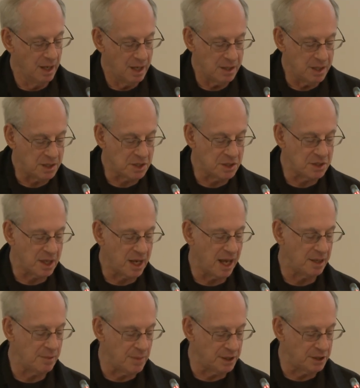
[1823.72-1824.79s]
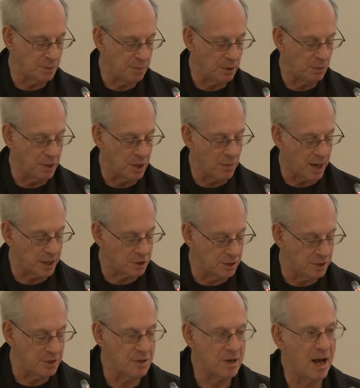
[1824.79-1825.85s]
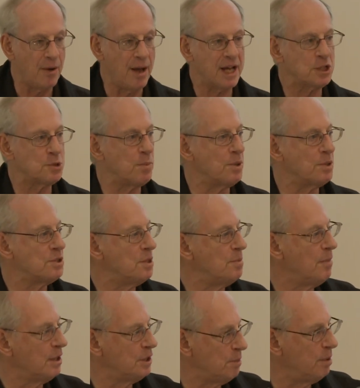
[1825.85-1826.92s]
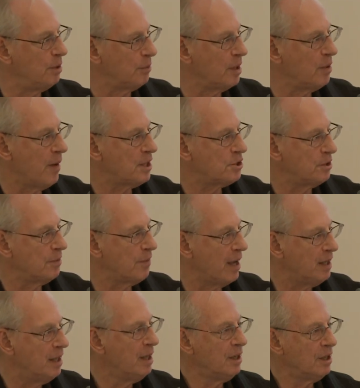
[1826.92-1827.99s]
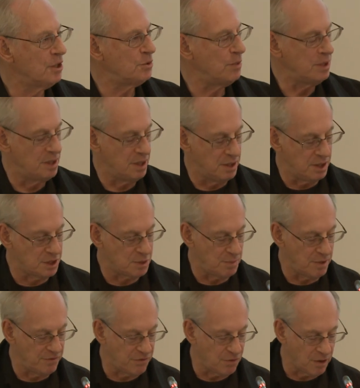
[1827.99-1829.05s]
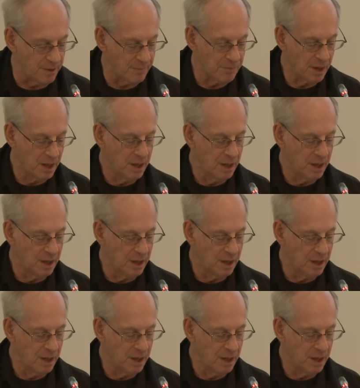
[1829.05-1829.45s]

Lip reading: This is, again, multiple regression. You're now experts in multiple regression, right? Because we did this before.